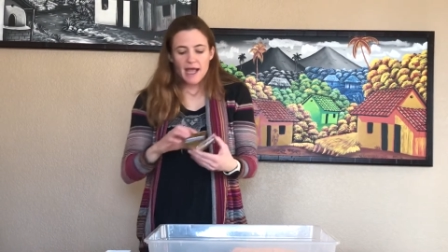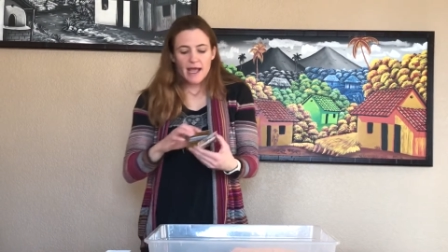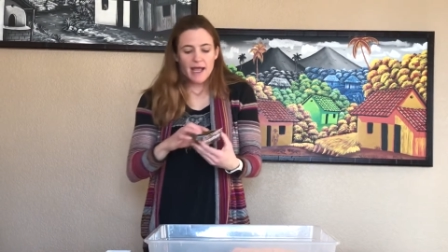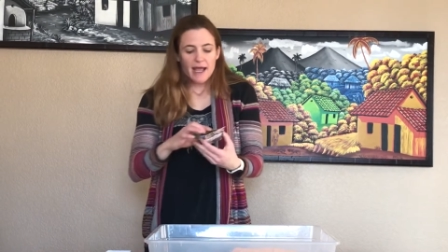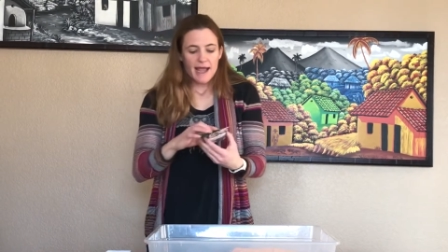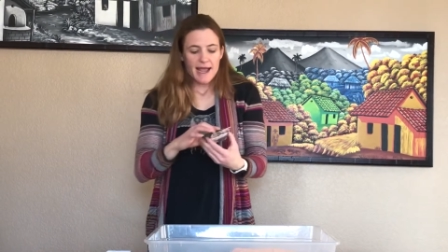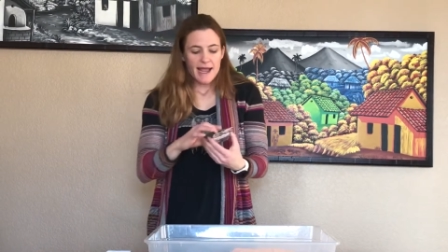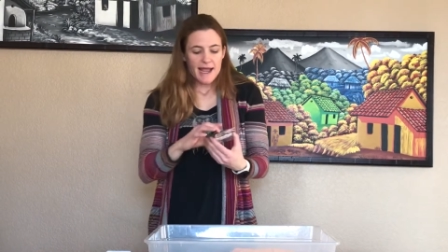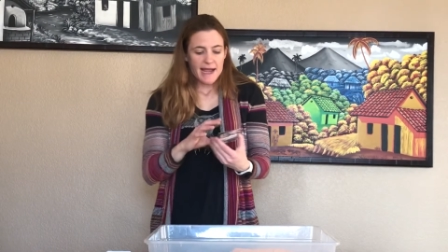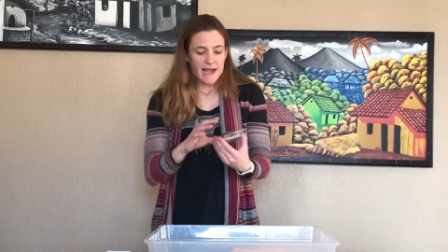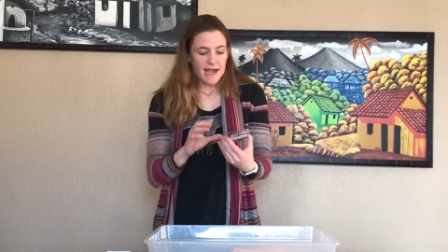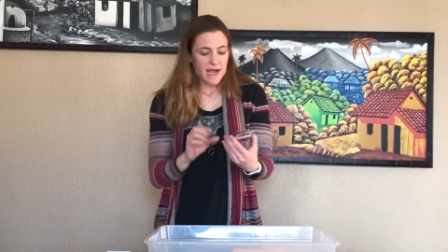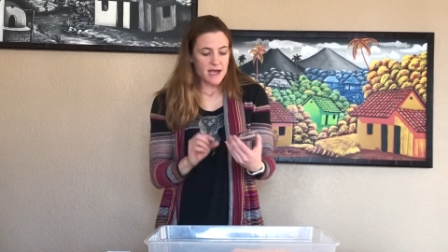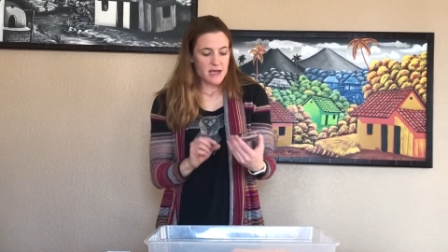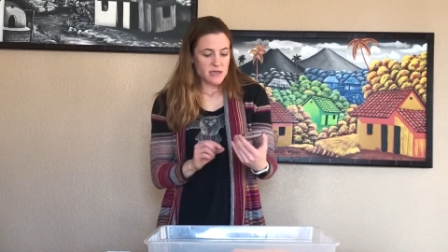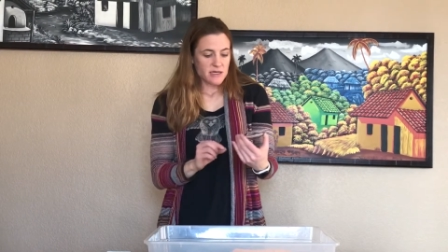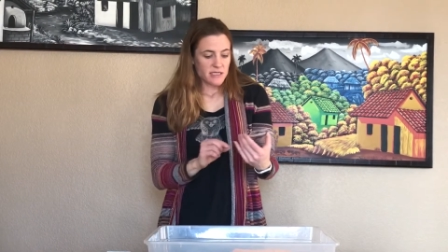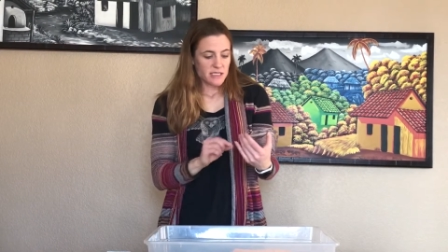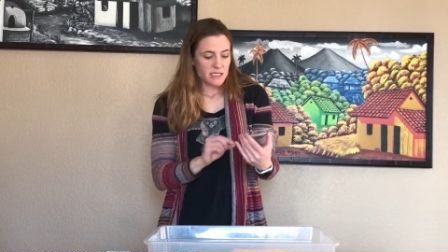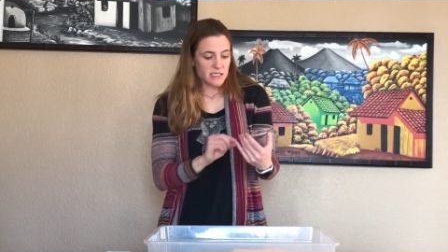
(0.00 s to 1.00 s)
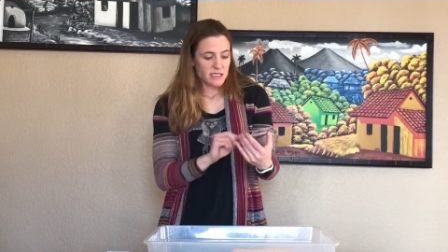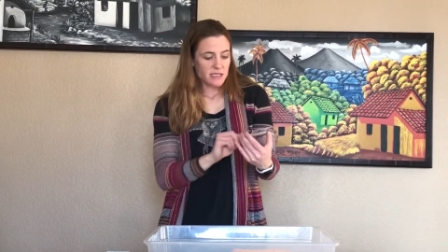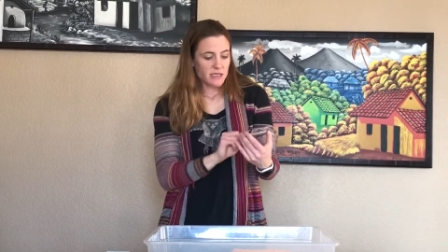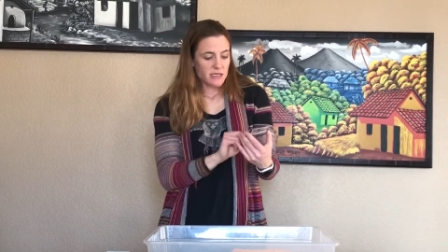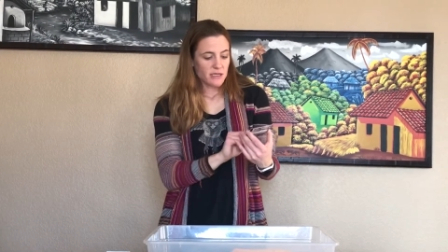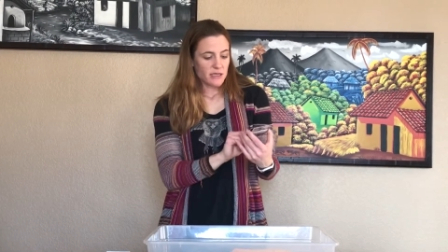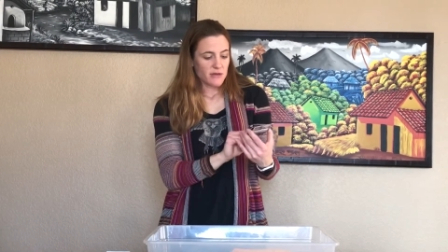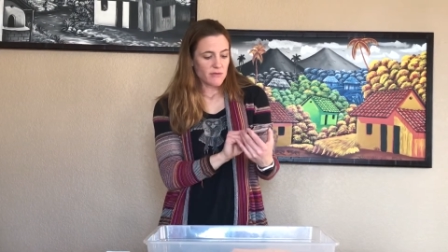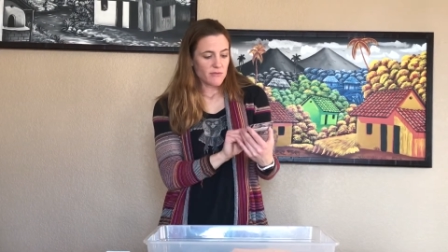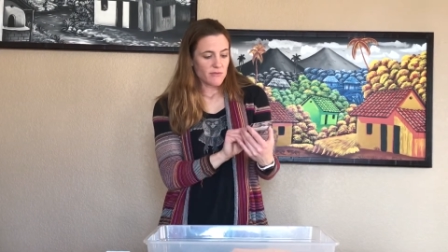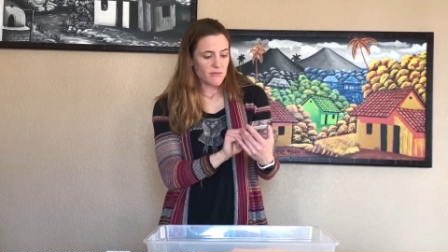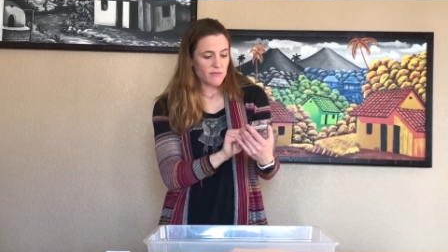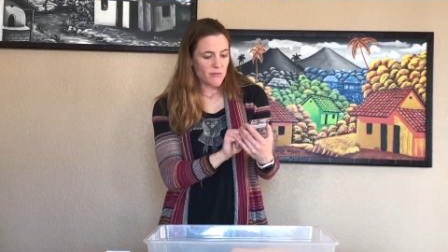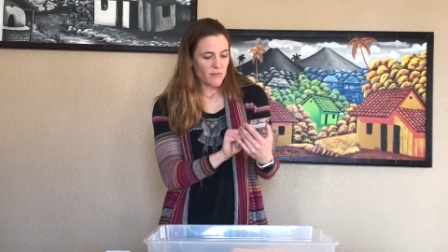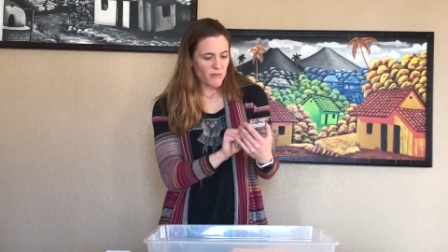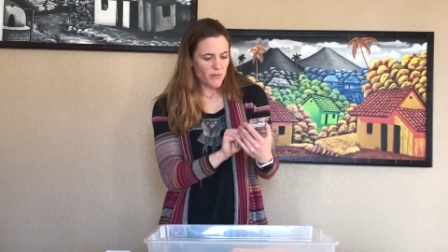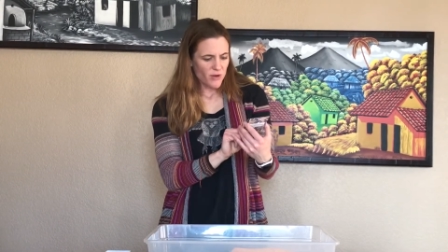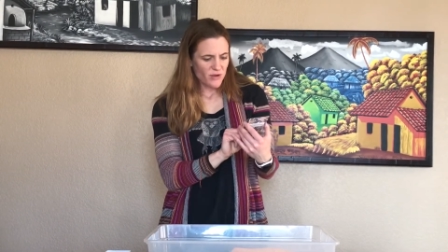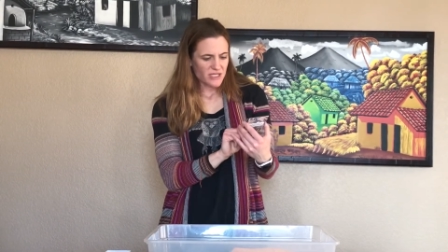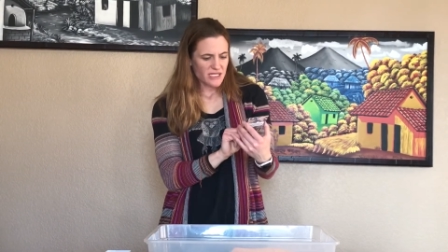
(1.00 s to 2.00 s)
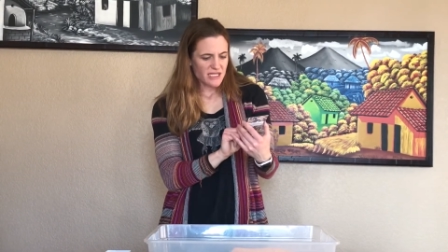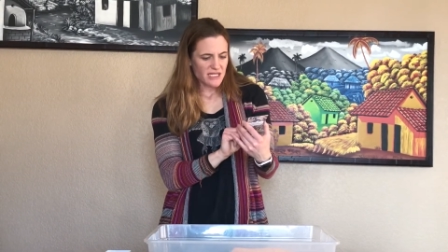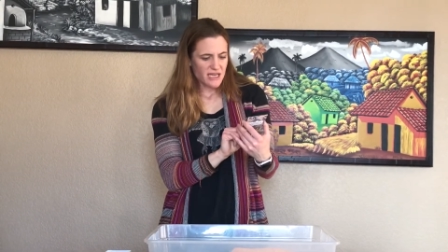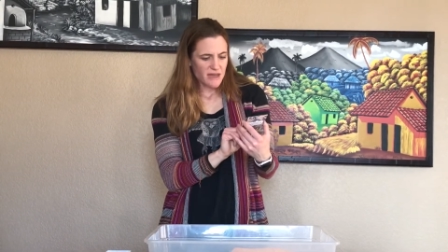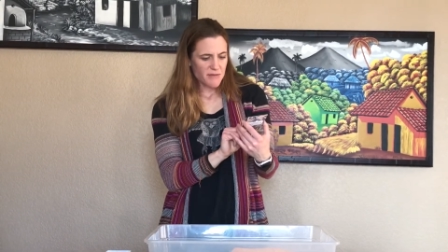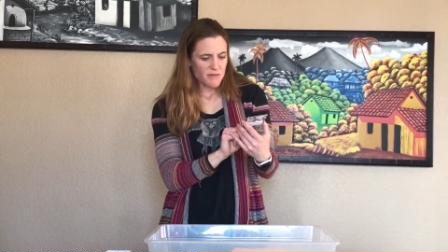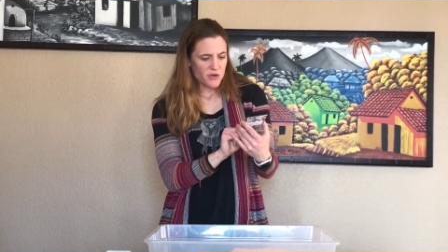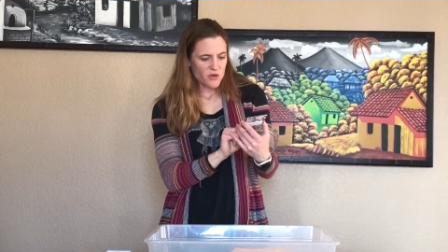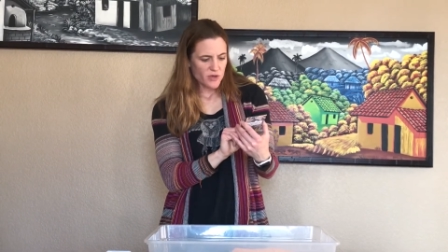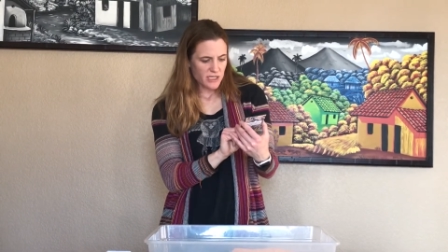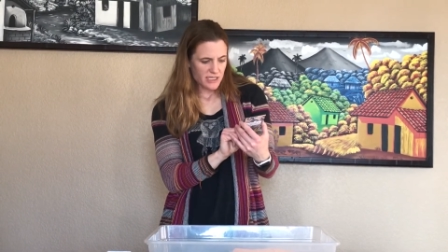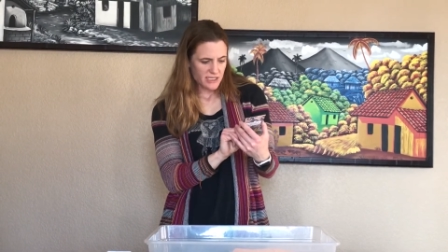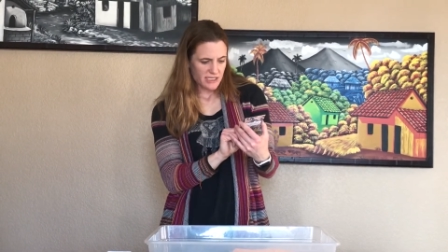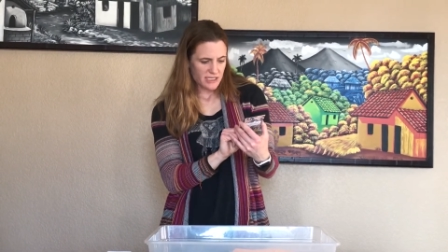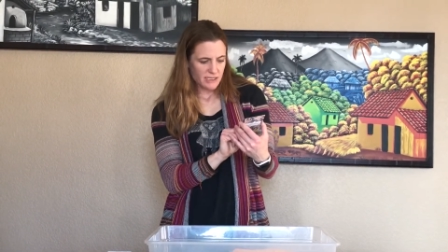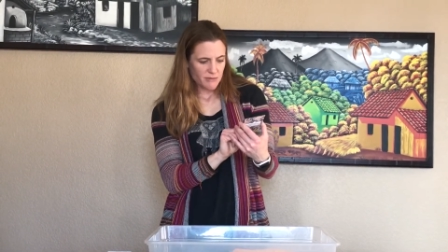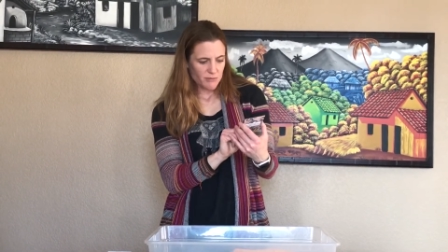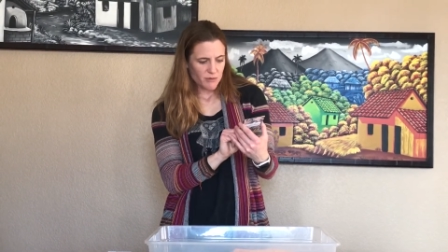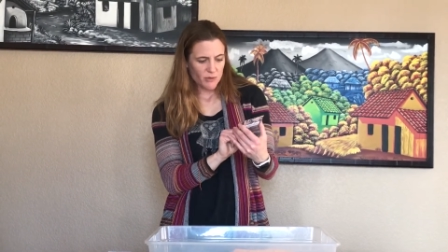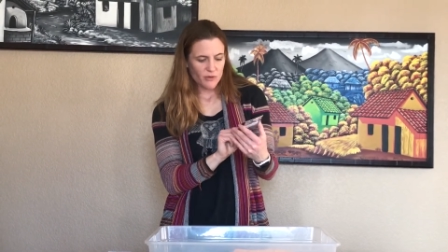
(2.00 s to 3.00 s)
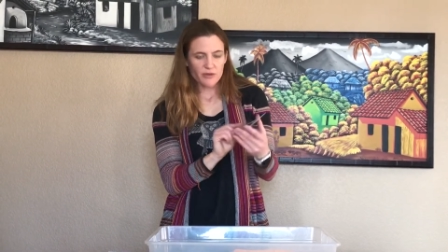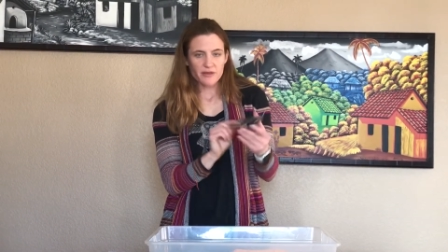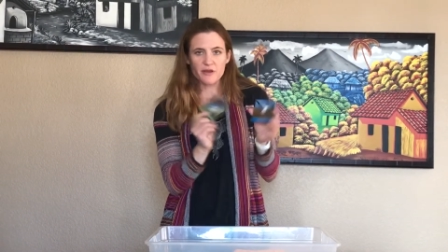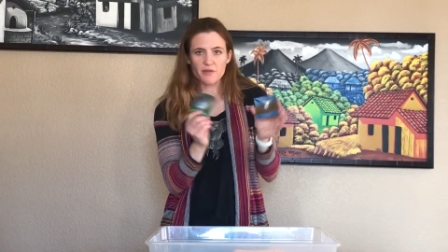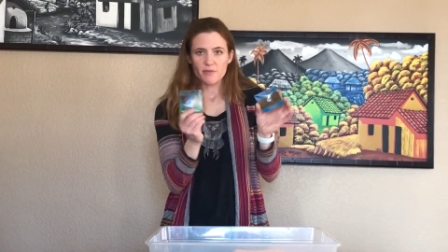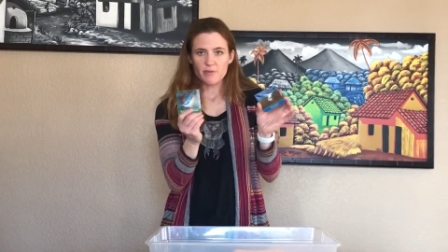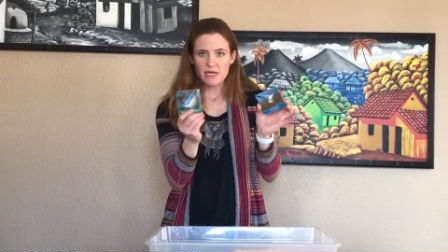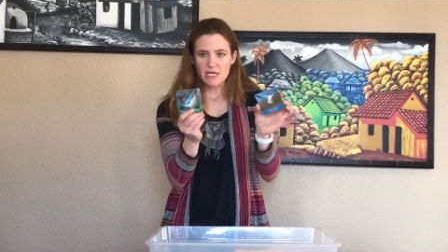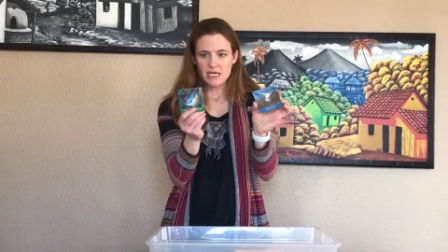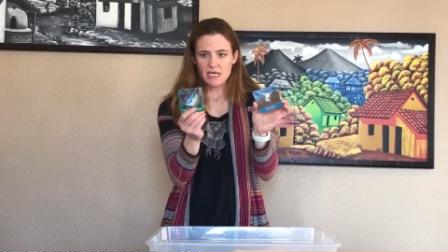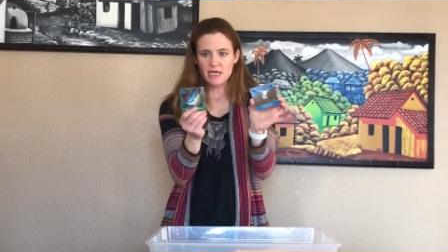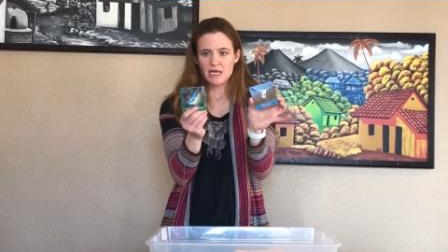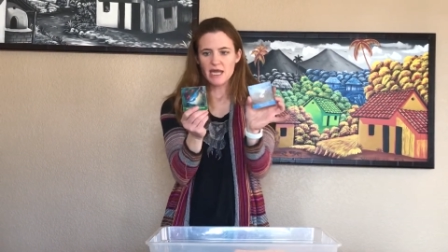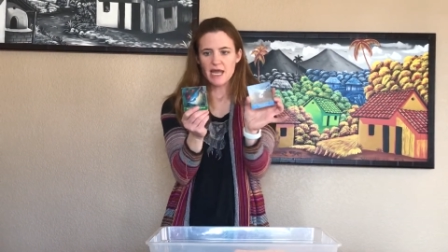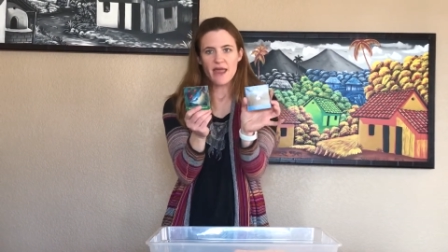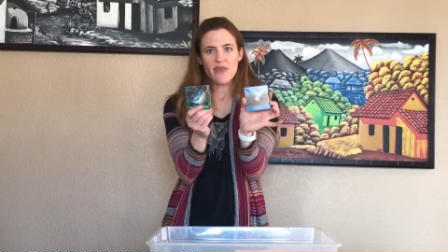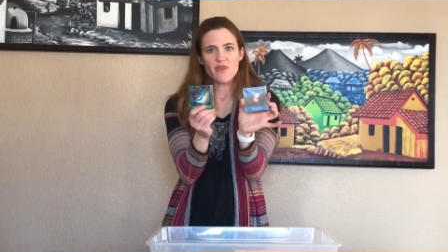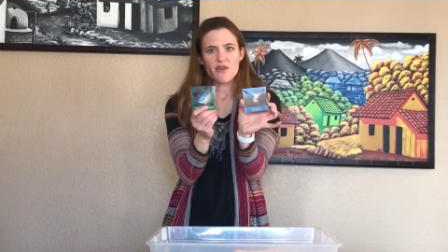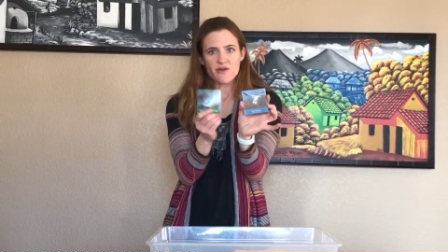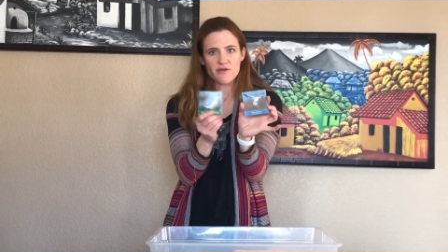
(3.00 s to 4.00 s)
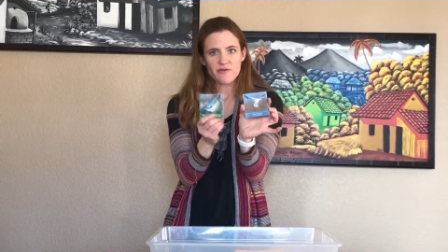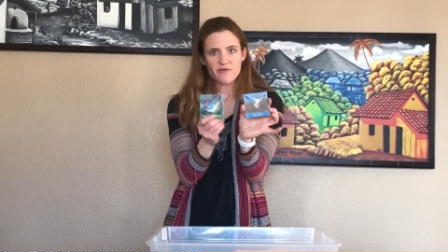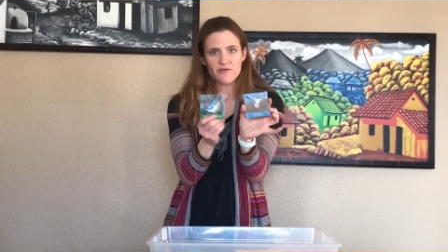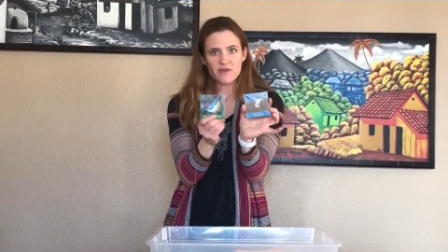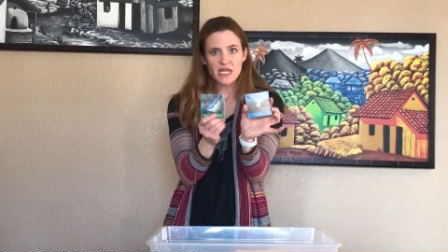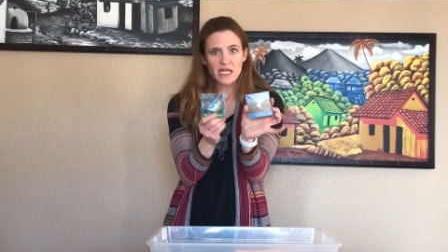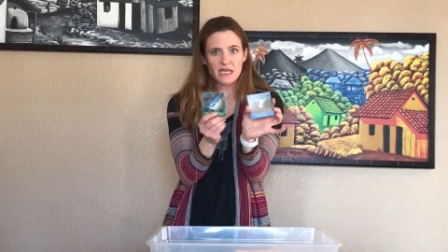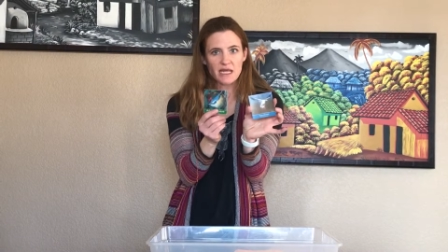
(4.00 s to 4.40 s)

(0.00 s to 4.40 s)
and most of them you can see both their beak and their feet.